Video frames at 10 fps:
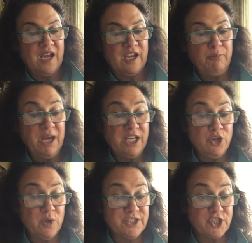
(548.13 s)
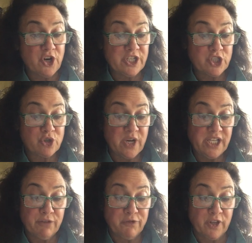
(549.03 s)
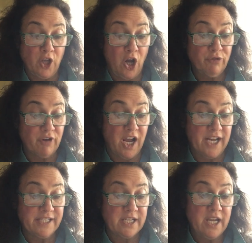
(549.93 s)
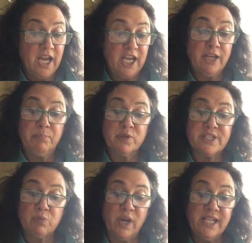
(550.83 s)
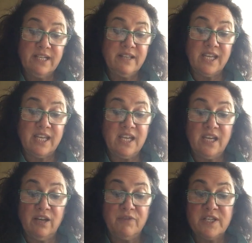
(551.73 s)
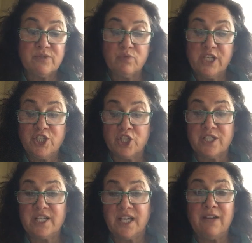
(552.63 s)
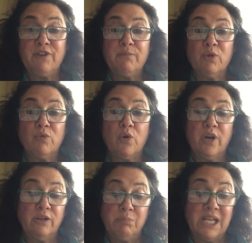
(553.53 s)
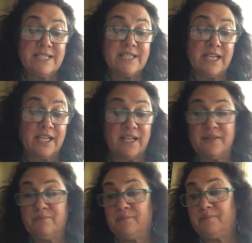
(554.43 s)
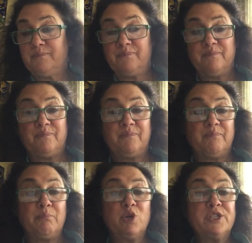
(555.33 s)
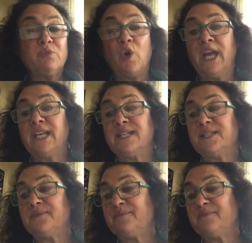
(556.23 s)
Emmanuel started training for the long ride. He persuaded the king of his region to give him a royal blessing. Persuaded.